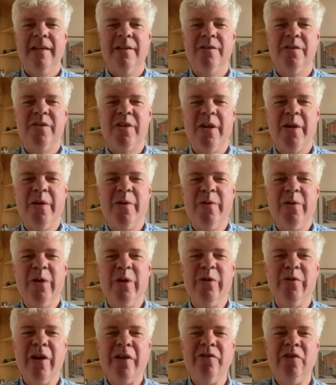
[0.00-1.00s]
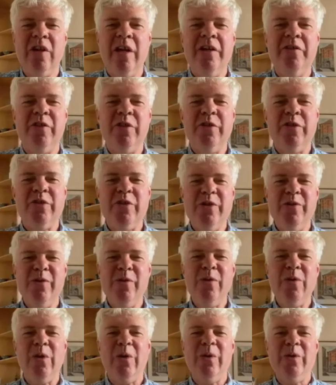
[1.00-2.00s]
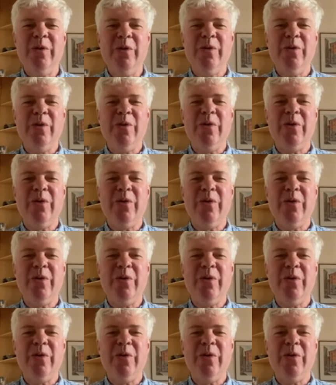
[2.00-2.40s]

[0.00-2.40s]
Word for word: So congratulations to you all on your